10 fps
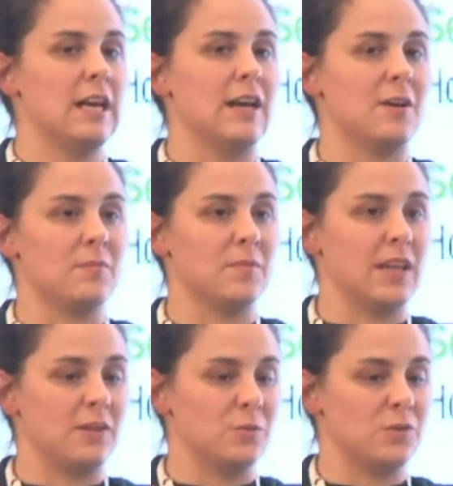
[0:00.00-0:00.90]

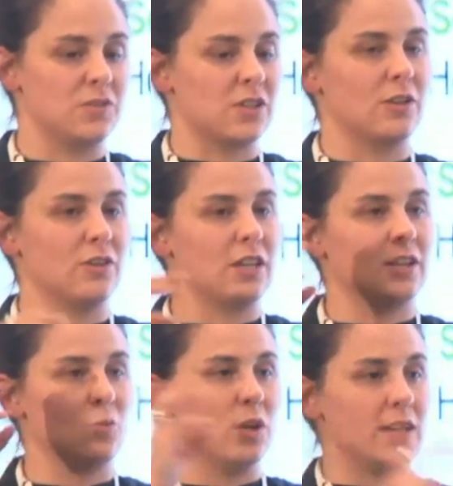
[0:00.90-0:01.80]
And we've started looking
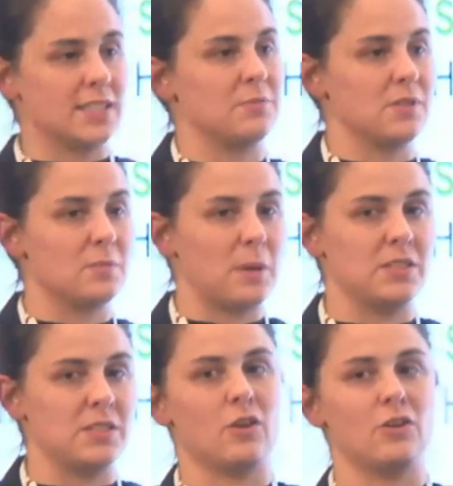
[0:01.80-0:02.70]
at where some of these
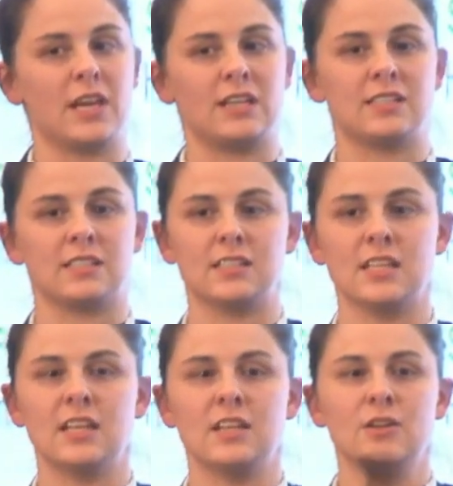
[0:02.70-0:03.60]
properties are located,
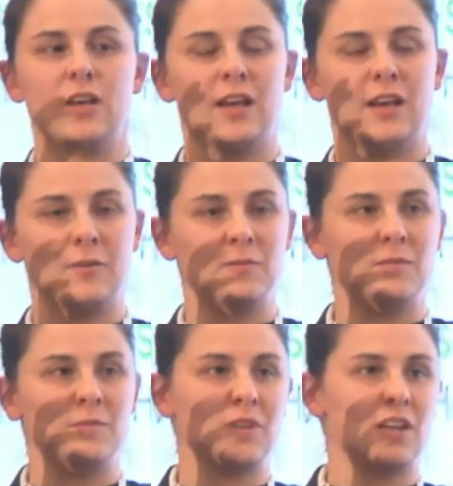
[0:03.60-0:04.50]

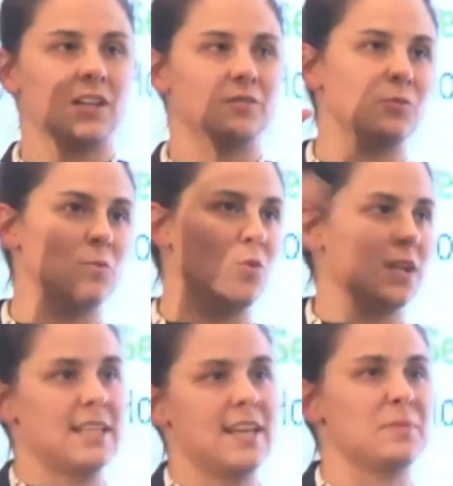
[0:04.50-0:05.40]
kind of
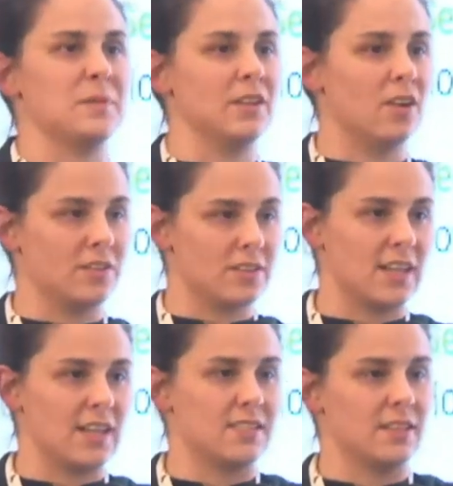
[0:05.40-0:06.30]
what's happening on the
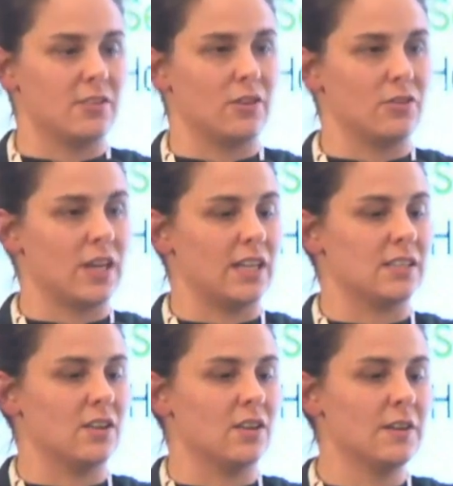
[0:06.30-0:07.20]
sites that they're
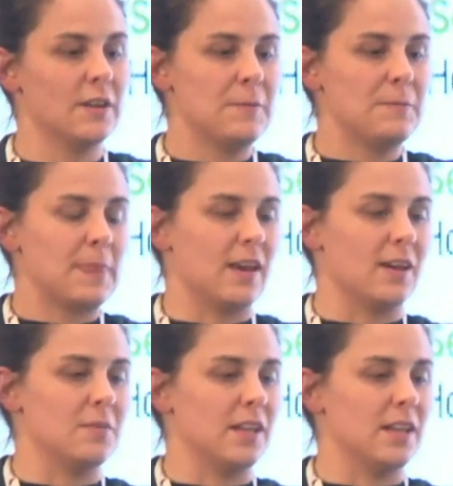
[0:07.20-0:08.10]
located on.
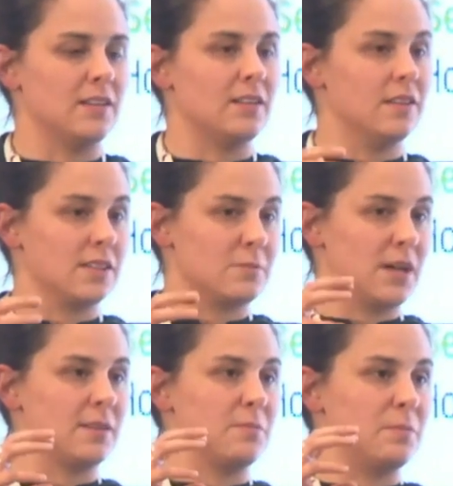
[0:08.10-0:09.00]
And this
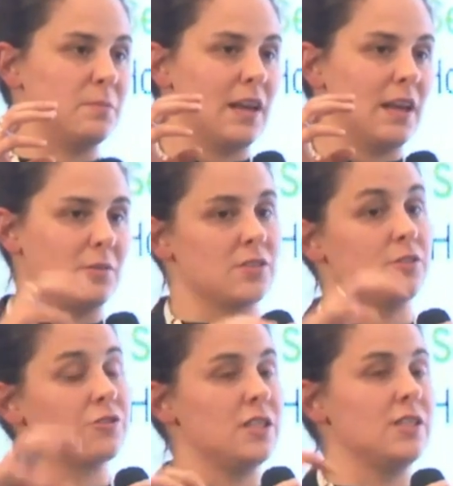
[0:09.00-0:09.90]
might allow us to
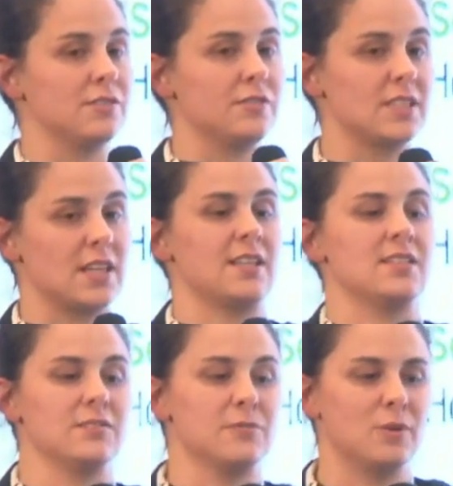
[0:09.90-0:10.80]
treat different sites in
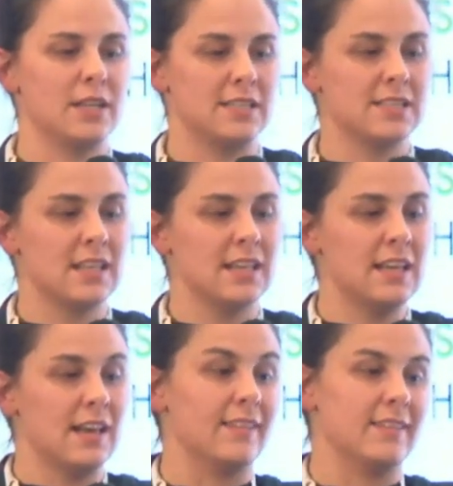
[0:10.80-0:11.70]
different ways.
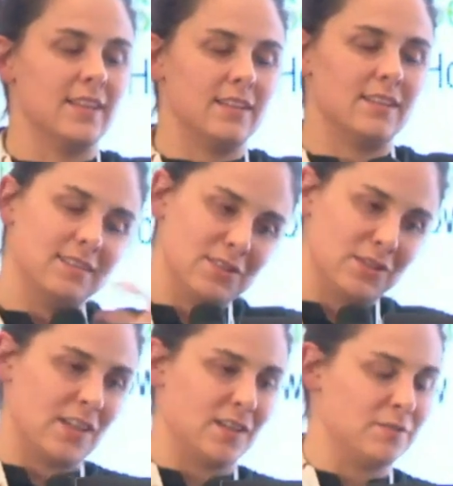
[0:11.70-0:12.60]
And then
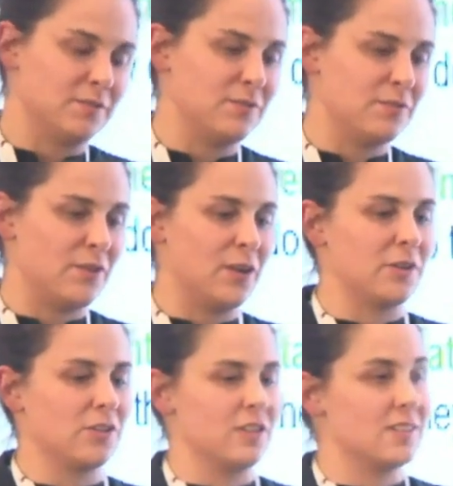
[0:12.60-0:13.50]
kind of
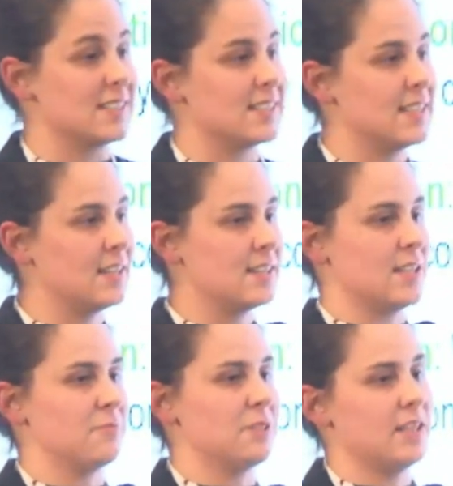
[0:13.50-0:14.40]
following on this is tenant
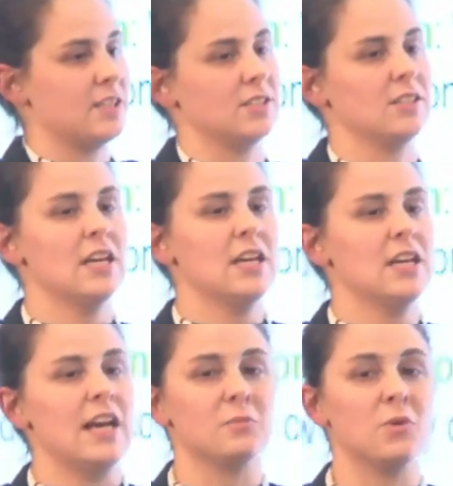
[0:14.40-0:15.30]
segmentation.
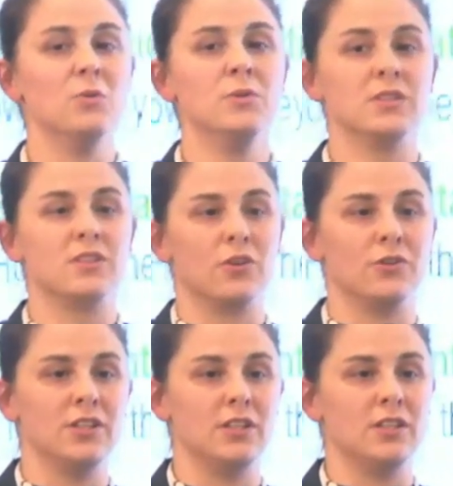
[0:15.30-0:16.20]
At the moment, the
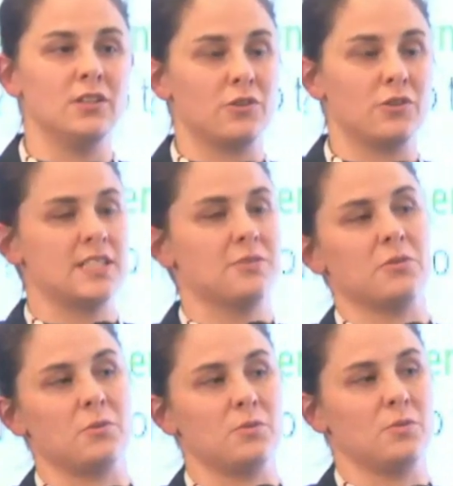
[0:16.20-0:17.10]
only
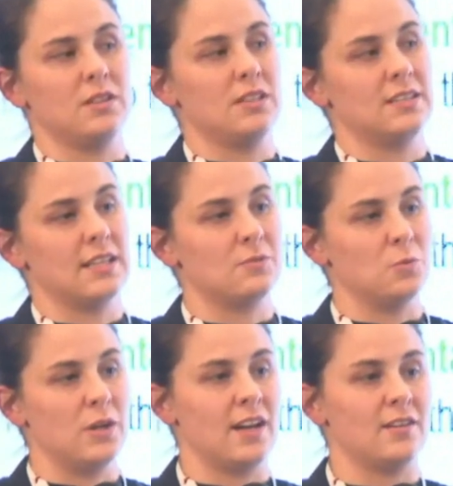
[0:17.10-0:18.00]
criteria that
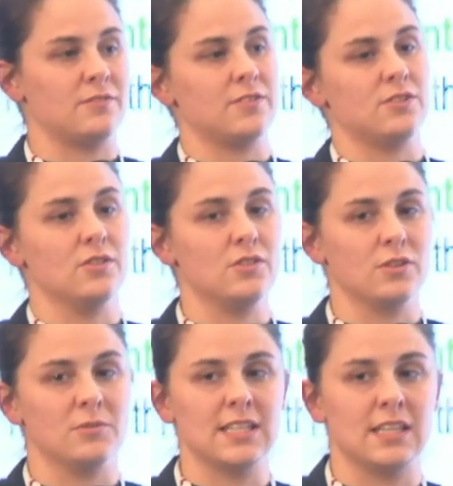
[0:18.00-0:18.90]
we have to
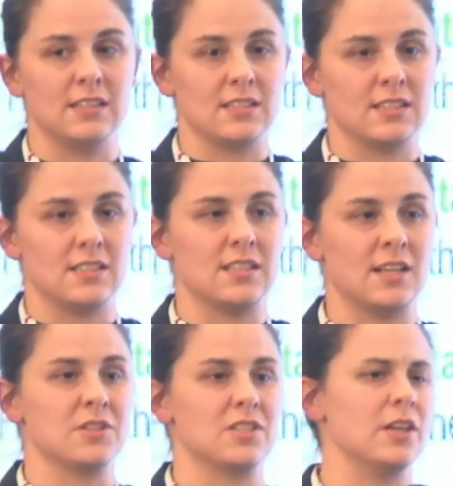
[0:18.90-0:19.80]
determine tenants is how
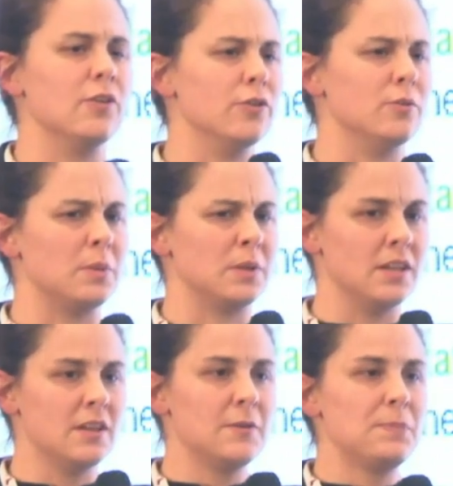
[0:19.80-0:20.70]
much they earn, but
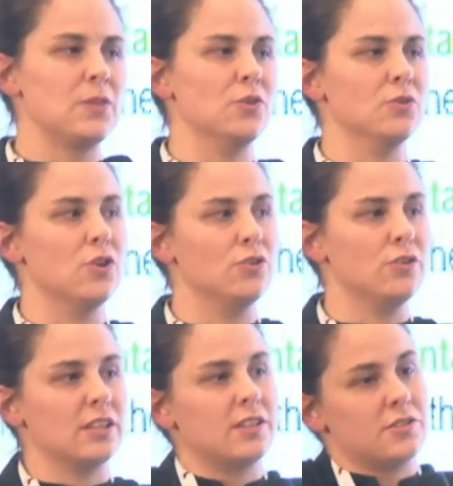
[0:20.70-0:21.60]
you'll know
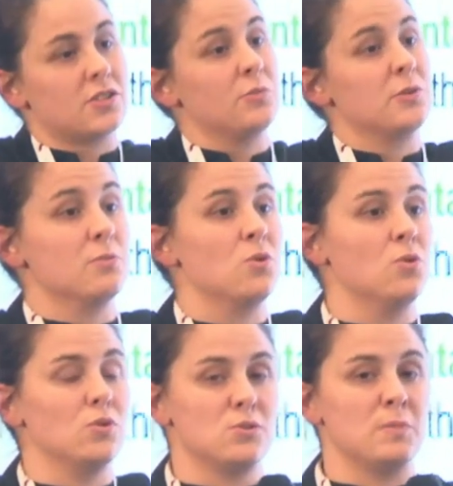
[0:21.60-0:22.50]
that there is so
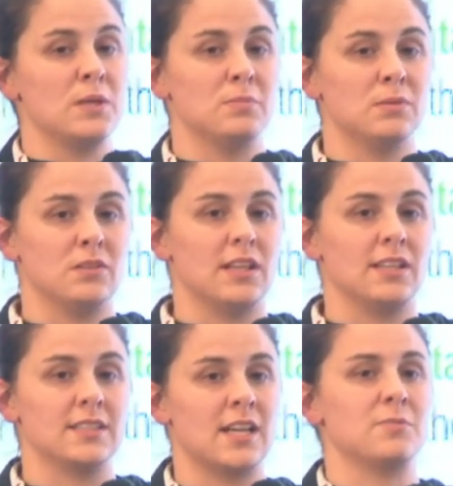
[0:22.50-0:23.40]
more to people and
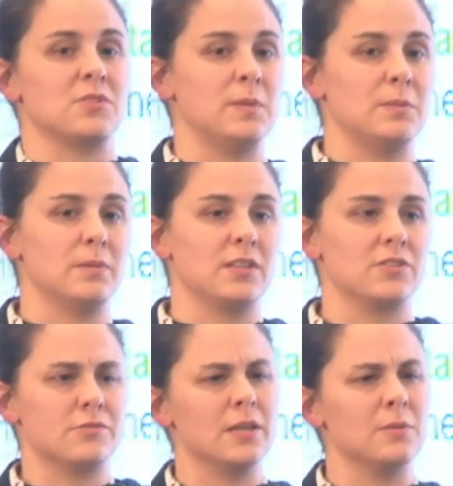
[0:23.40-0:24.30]
types of people, and
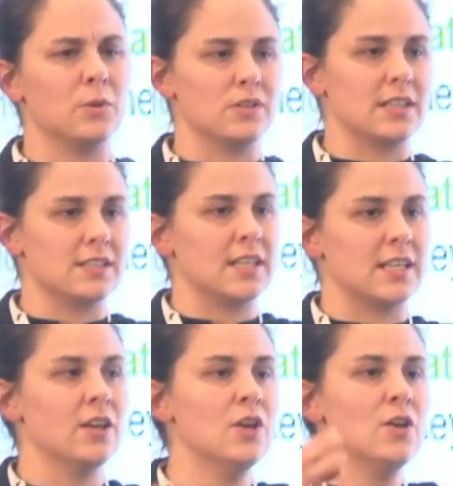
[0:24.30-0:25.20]
it's really important to understand
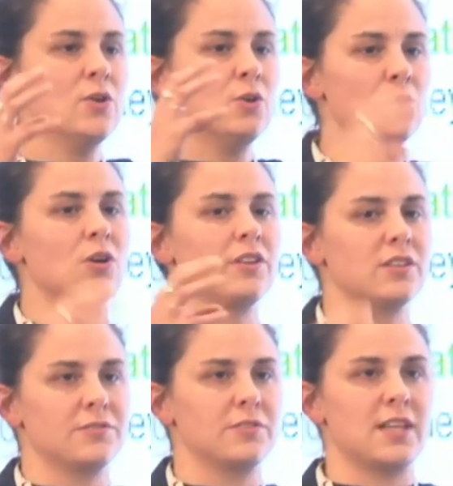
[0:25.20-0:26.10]
who are the
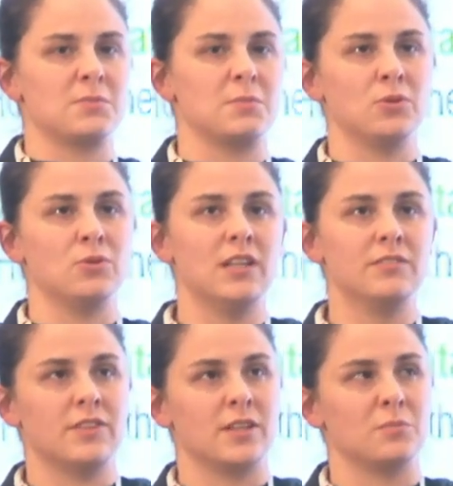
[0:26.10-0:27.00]
different types of people who
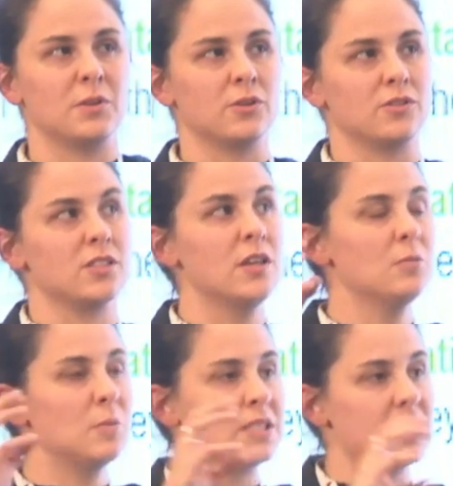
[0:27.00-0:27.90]
live here, because
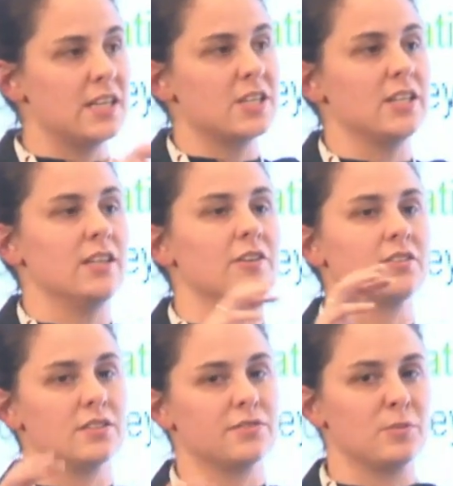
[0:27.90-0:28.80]
potentially there
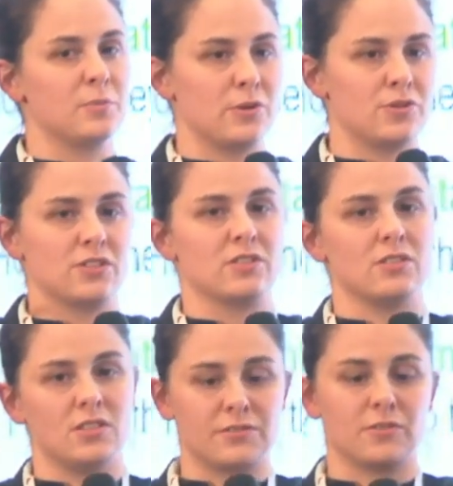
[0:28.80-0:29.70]
are different approaches to
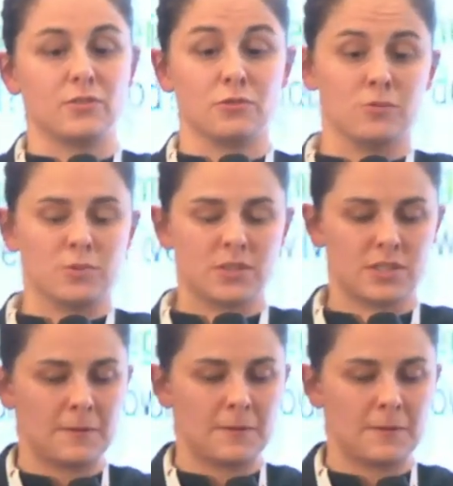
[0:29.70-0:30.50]
different groups.